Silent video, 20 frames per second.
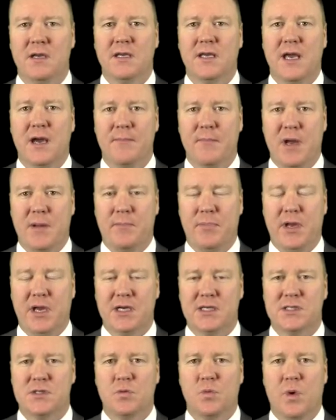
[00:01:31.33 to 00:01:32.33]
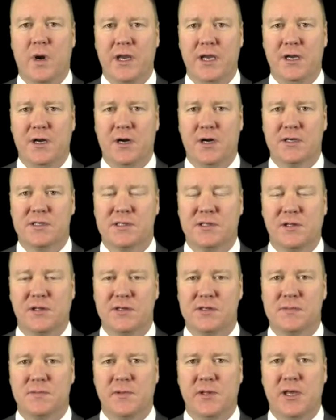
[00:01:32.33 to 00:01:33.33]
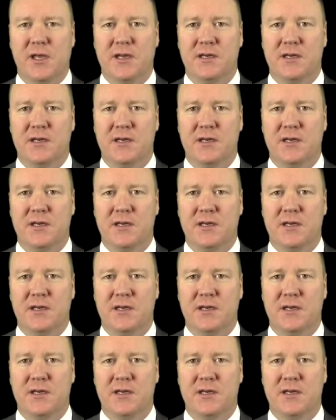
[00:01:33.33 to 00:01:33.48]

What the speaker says: Get my picks right here exclusively